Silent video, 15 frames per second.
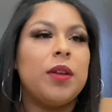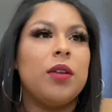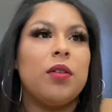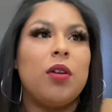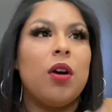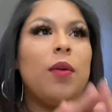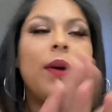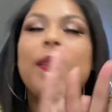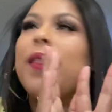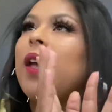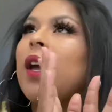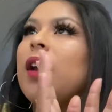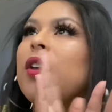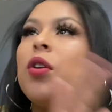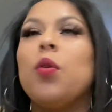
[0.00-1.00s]
You go in
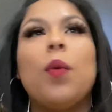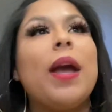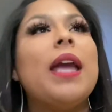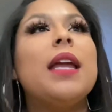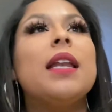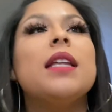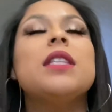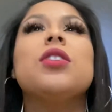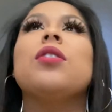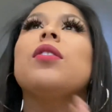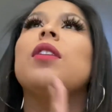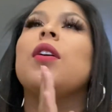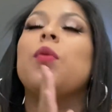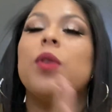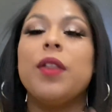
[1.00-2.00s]
there, you wait
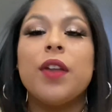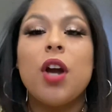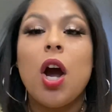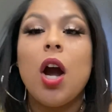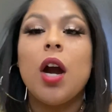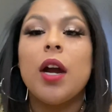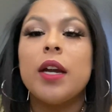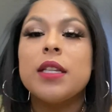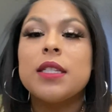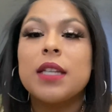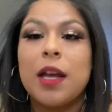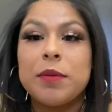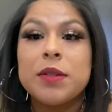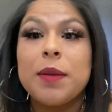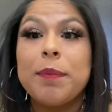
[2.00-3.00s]
until one of the guards
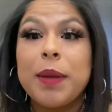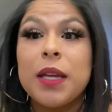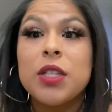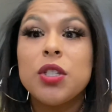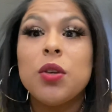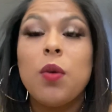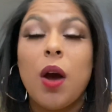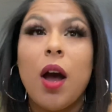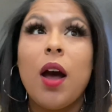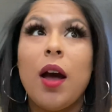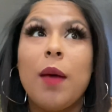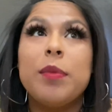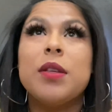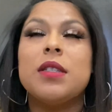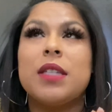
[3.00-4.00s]
comes and picks you
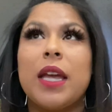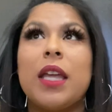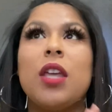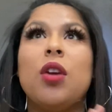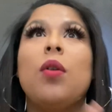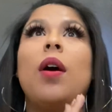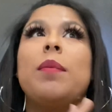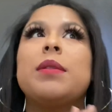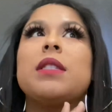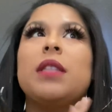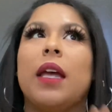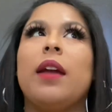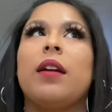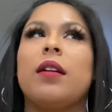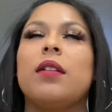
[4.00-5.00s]
up to take you
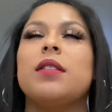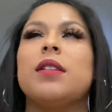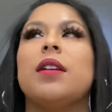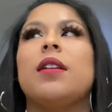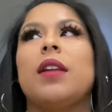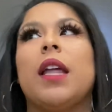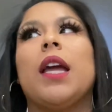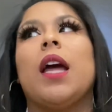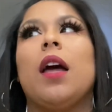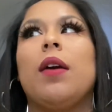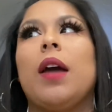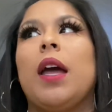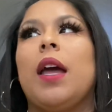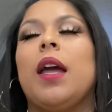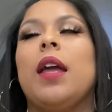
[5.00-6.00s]
upstairs, and you're like,
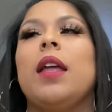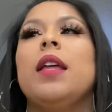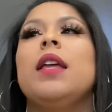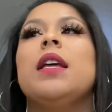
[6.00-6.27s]
okay.